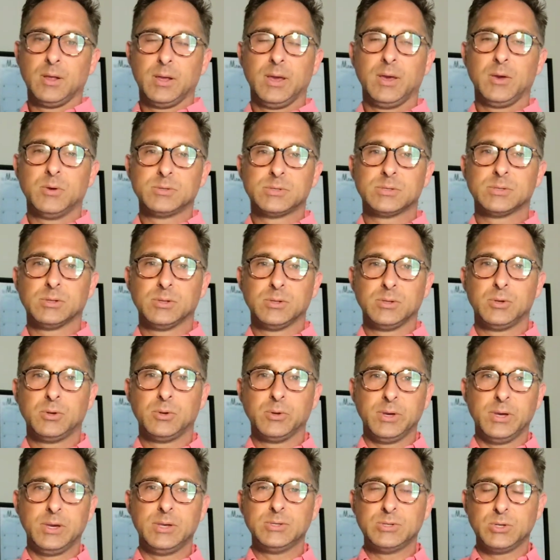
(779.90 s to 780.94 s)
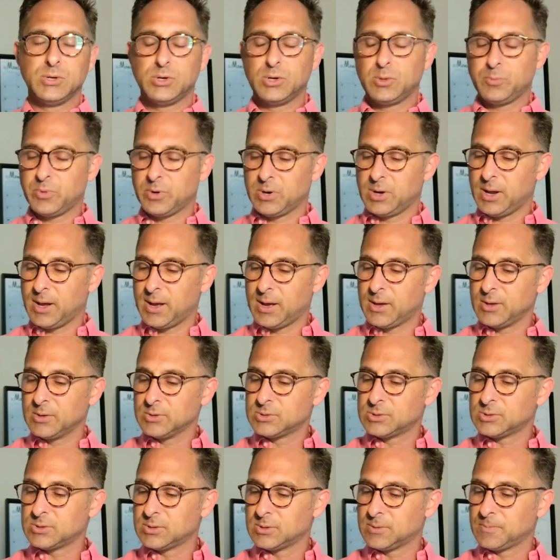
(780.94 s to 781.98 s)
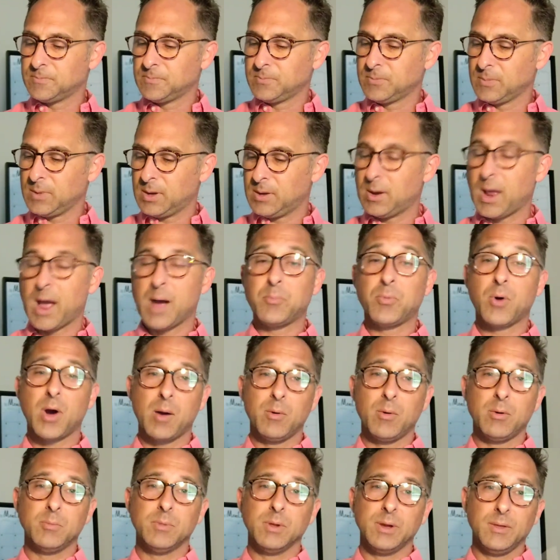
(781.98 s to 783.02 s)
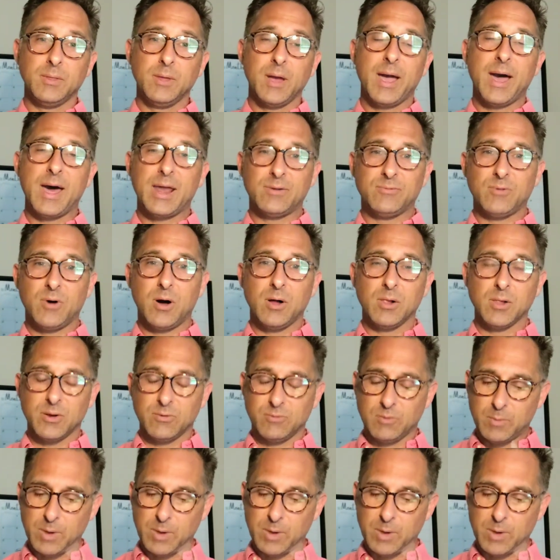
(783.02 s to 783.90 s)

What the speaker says: it was a little easier to pronounce, and I probably out of all of